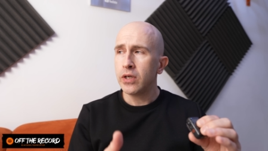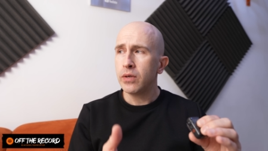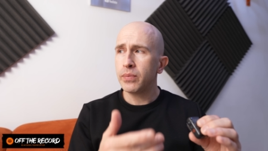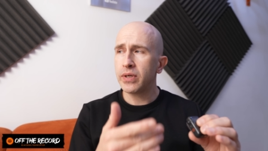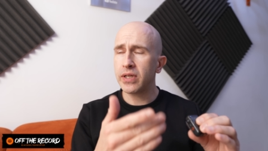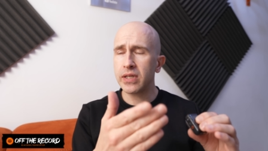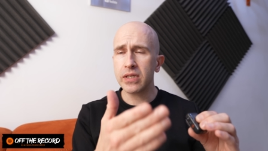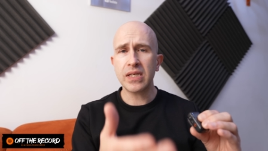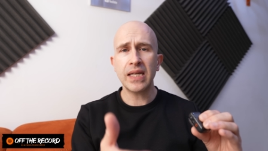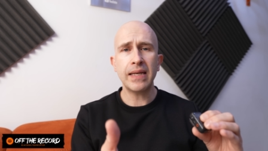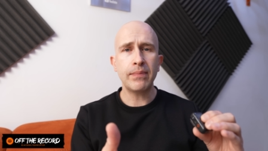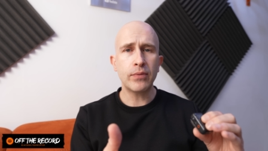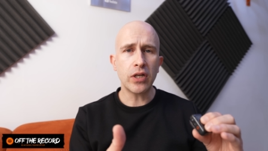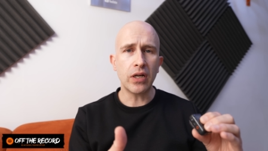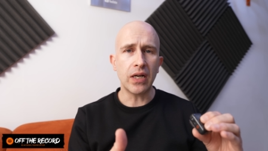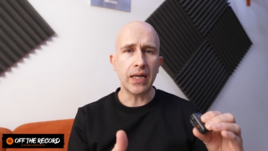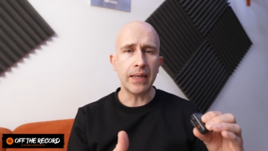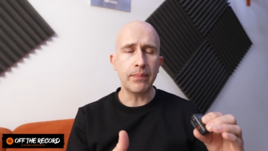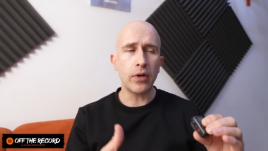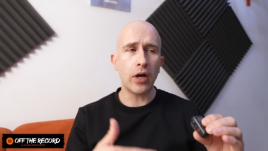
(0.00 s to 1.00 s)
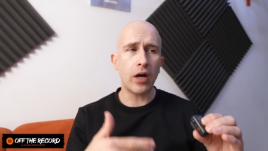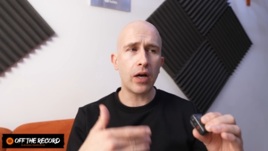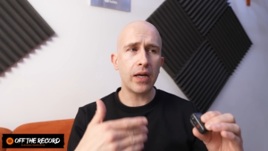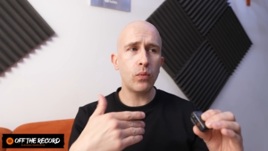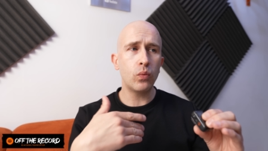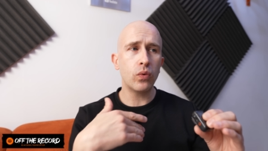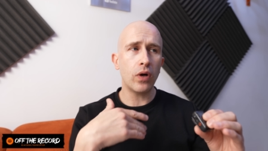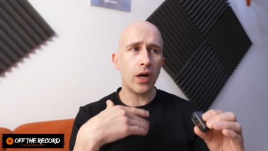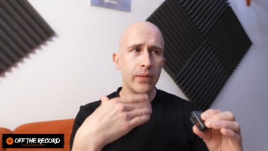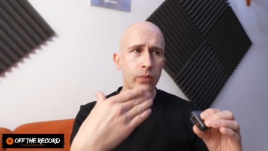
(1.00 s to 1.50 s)
But at the same time, I
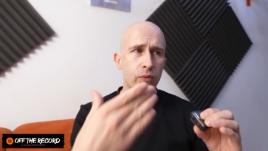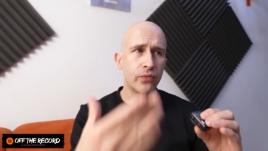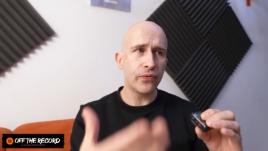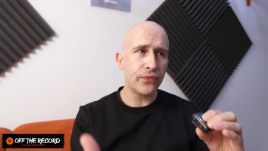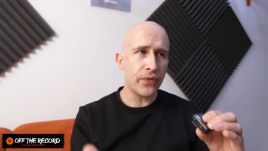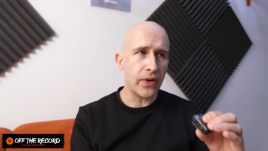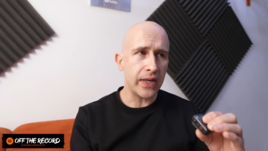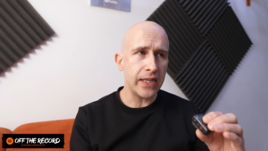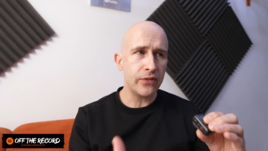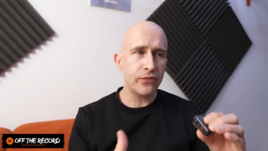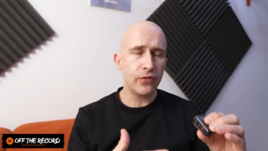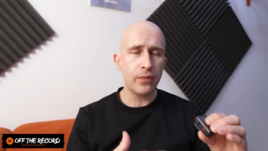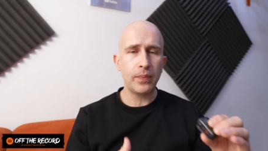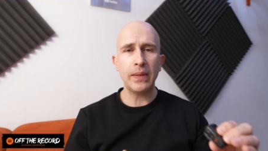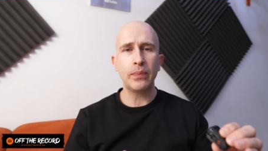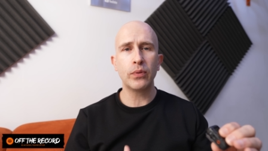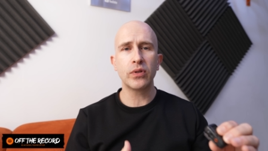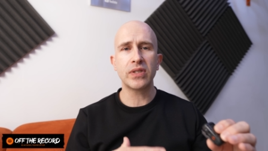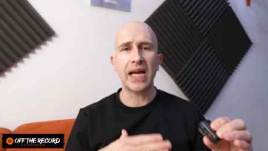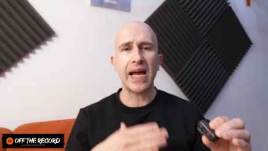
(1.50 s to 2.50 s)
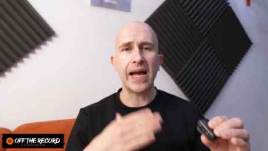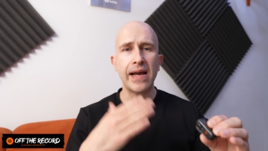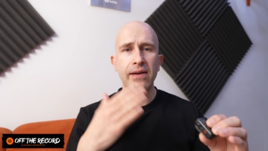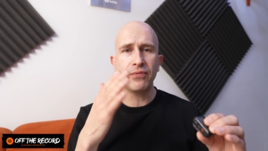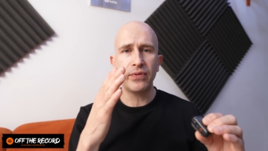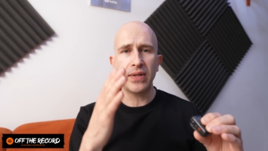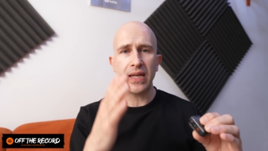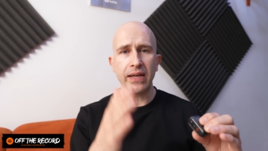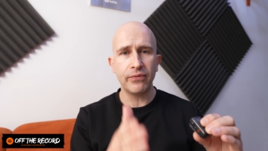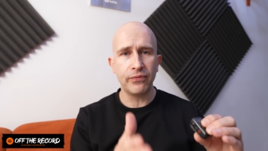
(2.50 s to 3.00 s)
will fight for people to
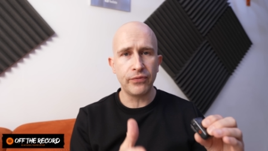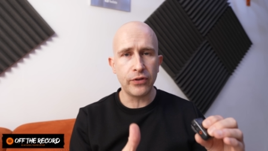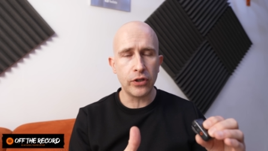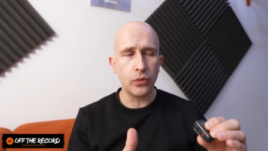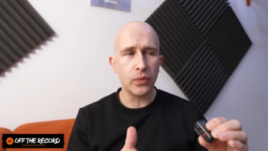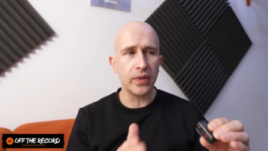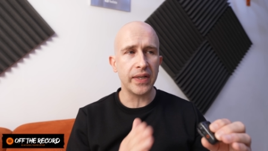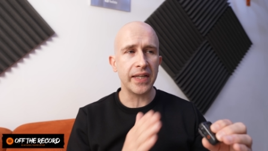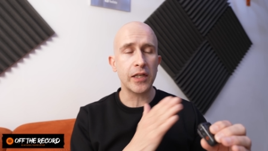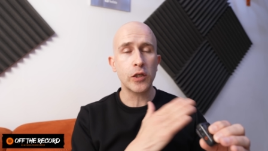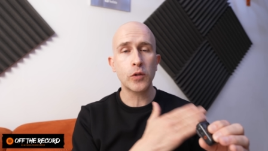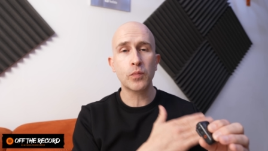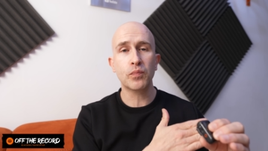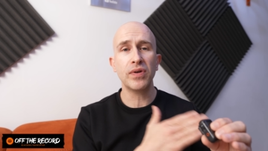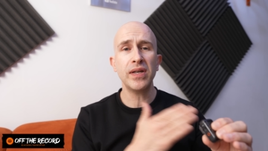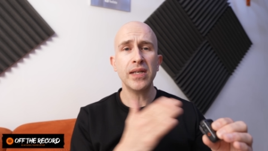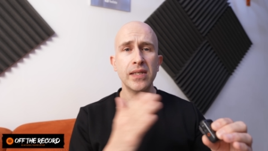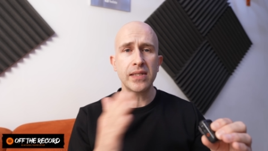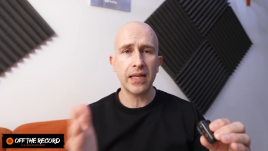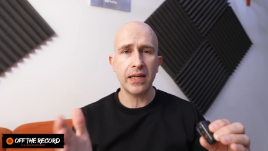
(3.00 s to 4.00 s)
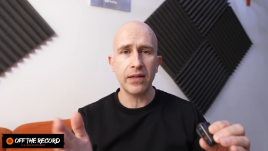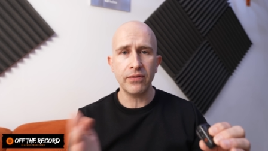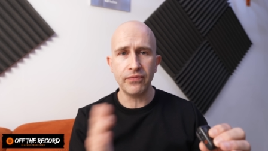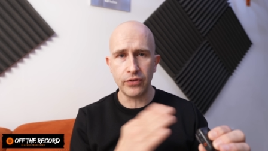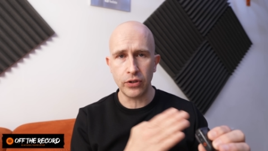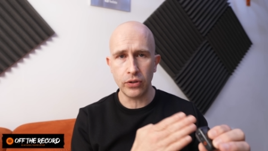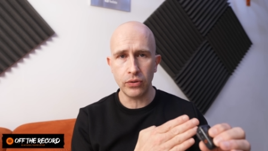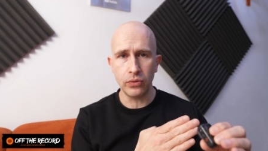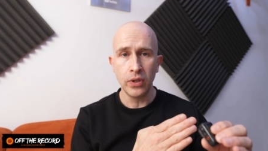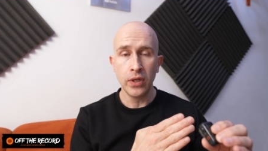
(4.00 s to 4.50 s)
have their view and express their
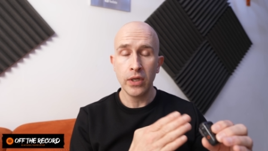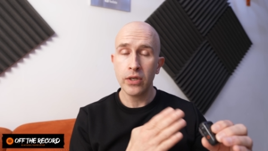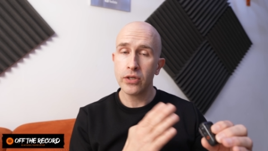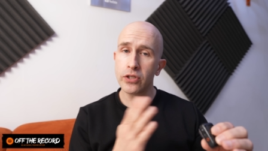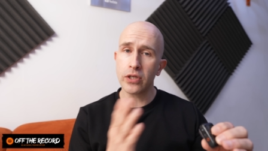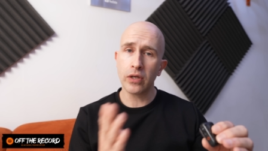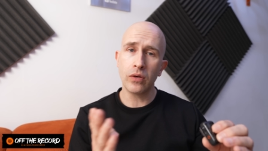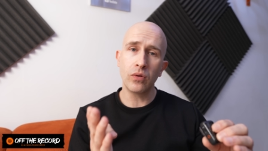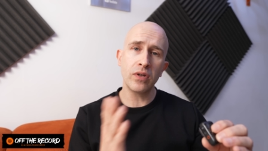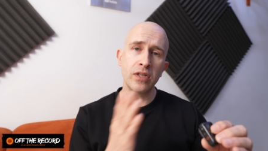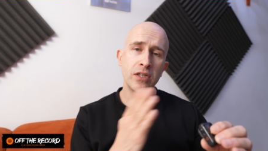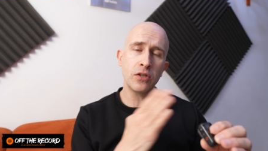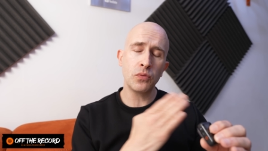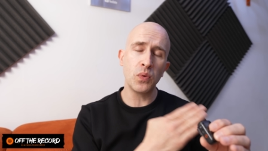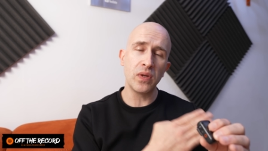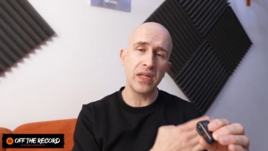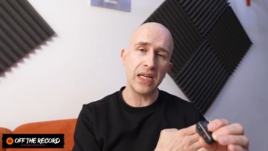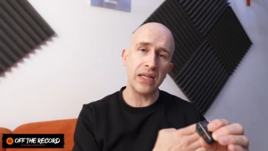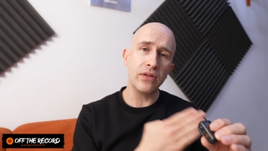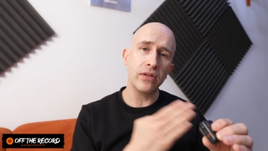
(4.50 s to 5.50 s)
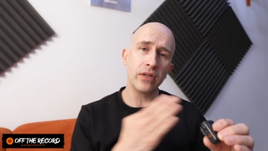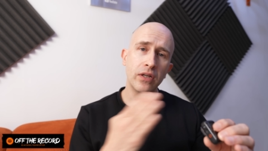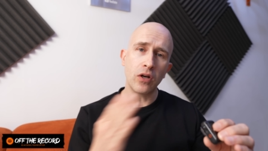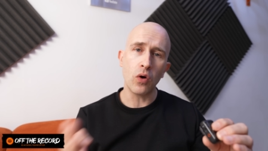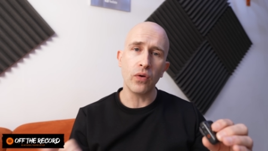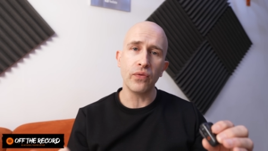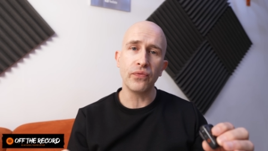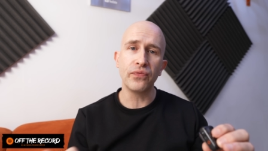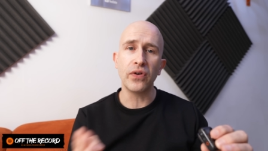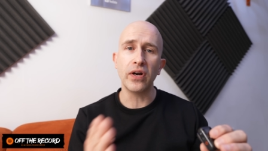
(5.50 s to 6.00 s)
view, so long as it's within the
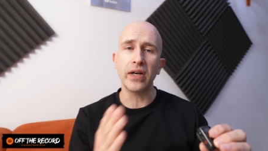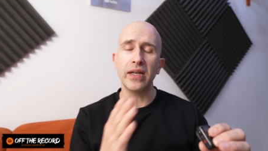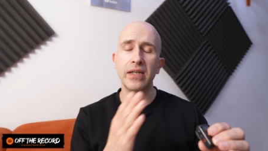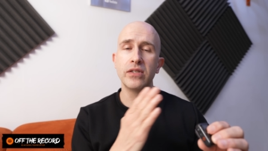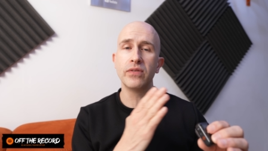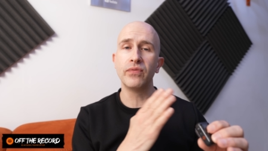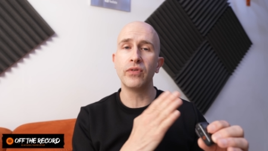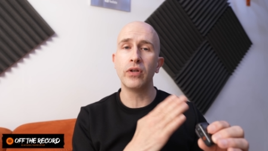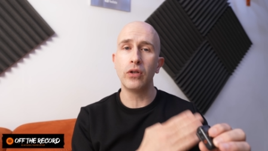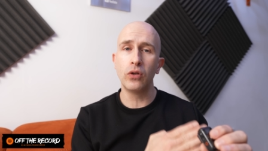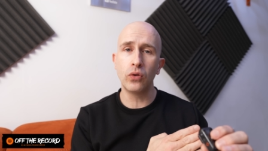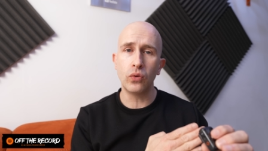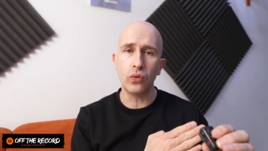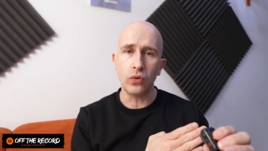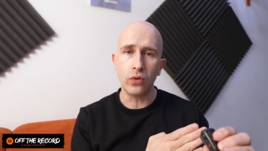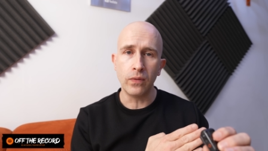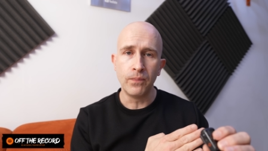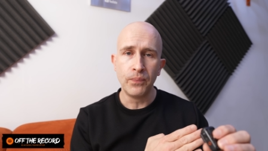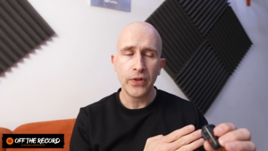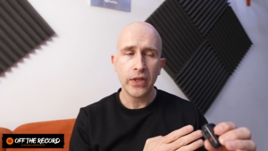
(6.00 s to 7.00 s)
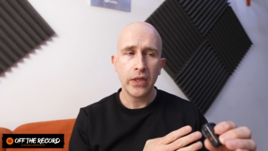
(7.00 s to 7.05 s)
confines of the law.